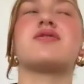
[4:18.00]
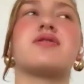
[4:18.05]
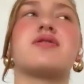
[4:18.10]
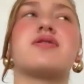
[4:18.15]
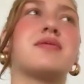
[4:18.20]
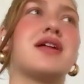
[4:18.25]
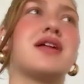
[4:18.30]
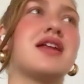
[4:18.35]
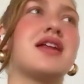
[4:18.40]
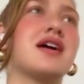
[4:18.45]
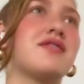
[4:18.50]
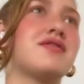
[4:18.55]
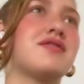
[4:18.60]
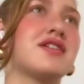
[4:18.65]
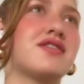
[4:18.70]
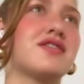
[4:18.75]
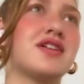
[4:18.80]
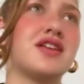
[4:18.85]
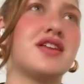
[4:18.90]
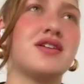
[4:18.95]
social media, I've
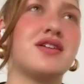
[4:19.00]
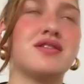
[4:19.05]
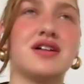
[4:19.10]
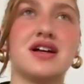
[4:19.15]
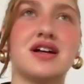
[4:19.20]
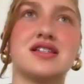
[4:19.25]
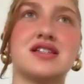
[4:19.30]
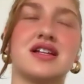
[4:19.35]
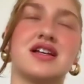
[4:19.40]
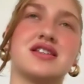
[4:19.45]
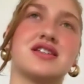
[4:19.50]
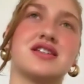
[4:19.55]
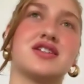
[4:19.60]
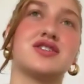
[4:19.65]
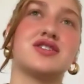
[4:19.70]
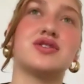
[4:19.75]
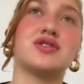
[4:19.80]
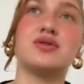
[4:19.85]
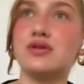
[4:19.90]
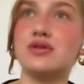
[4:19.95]
definitely utilized it as
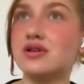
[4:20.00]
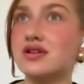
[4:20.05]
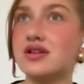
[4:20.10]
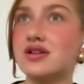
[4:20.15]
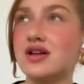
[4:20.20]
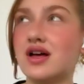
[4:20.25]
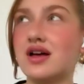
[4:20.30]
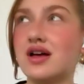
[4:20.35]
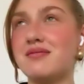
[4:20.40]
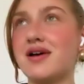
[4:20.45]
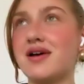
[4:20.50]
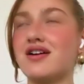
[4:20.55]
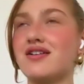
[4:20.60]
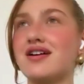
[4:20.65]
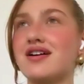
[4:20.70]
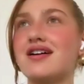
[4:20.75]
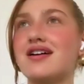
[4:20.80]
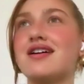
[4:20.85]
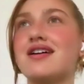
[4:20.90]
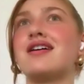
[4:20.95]
a tool to help my
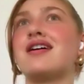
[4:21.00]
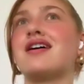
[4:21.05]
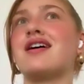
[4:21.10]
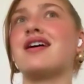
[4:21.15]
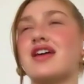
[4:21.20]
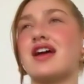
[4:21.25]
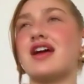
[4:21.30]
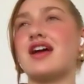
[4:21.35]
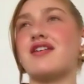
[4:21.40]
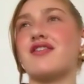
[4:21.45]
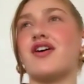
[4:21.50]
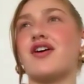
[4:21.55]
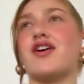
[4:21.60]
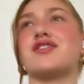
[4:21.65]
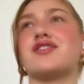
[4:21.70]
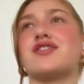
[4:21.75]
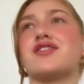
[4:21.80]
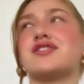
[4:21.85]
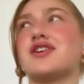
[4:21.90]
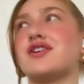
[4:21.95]
career. I think I've
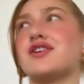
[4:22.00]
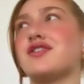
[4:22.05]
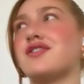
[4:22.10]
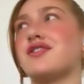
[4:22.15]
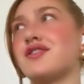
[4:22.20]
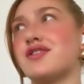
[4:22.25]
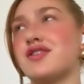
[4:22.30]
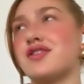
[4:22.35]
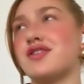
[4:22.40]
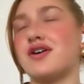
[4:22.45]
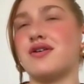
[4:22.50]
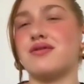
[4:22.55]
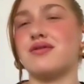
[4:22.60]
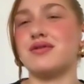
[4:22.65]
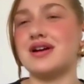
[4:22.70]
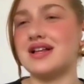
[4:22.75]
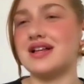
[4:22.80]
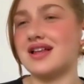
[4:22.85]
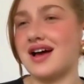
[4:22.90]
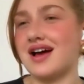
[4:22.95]
also, though,
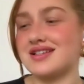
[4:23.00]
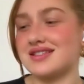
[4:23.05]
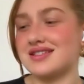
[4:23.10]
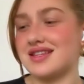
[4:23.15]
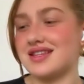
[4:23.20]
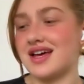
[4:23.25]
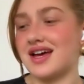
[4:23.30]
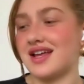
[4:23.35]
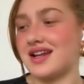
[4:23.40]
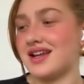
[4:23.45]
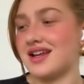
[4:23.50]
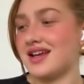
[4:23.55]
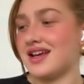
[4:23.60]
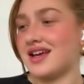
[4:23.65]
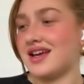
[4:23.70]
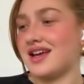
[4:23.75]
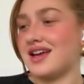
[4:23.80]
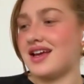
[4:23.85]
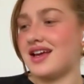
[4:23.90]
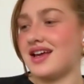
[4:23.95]
realized that
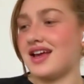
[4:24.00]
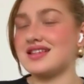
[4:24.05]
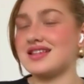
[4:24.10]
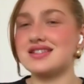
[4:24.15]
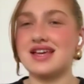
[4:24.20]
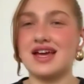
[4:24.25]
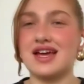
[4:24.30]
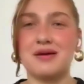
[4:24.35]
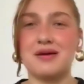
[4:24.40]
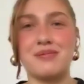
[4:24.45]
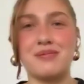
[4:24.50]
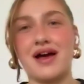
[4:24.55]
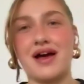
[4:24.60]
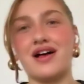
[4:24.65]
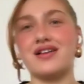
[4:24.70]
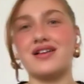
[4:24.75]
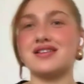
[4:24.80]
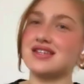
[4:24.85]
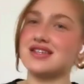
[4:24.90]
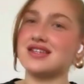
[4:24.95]
it's like
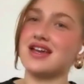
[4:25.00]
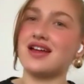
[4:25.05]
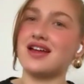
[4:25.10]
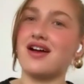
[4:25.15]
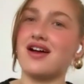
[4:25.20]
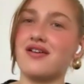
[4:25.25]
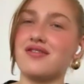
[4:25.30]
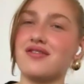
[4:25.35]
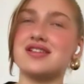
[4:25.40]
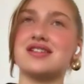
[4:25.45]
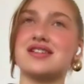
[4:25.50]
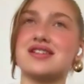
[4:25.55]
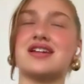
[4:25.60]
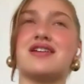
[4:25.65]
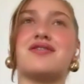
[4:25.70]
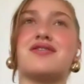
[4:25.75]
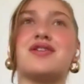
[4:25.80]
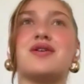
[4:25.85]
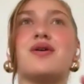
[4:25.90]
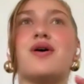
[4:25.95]
balancing it.
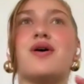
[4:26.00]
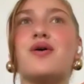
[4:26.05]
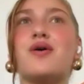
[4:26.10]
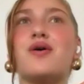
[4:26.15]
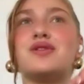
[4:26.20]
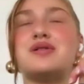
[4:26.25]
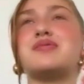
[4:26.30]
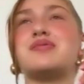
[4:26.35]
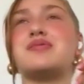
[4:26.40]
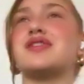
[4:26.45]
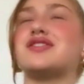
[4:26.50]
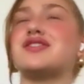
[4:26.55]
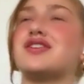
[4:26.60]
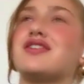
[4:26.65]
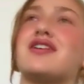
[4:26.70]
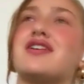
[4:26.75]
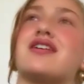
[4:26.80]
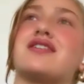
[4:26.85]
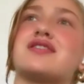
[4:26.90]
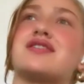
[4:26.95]
Obviously, if you only build
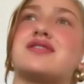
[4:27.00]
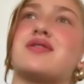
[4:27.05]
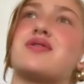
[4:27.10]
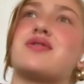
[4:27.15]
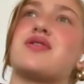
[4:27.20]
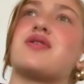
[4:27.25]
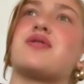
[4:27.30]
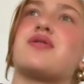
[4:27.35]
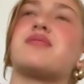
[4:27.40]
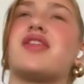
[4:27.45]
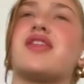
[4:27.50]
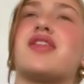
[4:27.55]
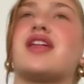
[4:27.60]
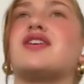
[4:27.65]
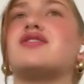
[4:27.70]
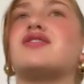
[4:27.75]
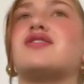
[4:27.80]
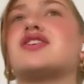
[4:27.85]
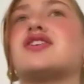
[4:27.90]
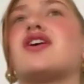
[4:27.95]
your career on social, but
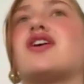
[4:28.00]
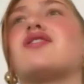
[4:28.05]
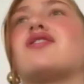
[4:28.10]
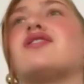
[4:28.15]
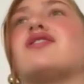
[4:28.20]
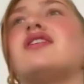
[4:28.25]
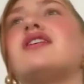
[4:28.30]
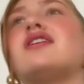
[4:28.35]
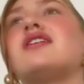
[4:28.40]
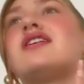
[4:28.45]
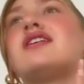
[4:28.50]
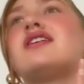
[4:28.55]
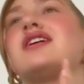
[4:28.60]
then you don't,